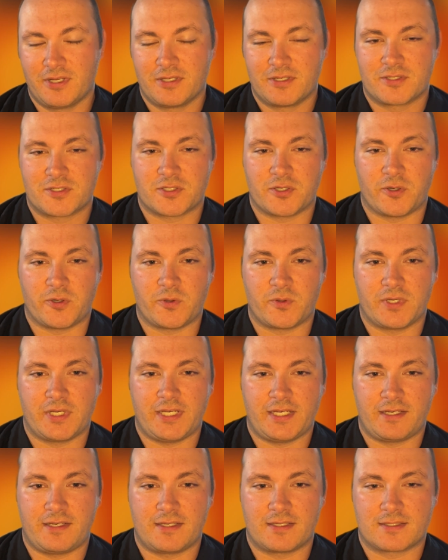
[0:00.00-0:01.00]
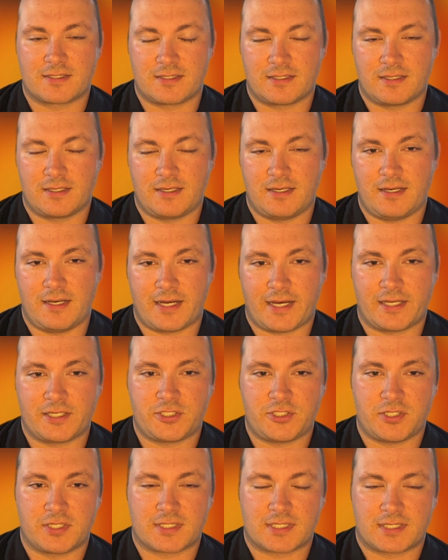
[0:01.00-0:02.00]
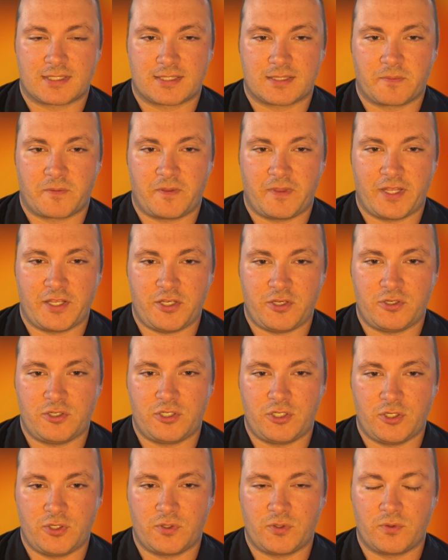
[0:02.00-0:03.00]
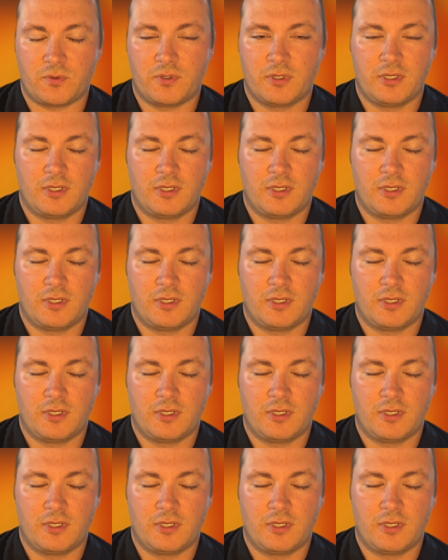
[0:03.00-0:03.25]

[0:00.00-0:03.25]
So it is not just something that you do,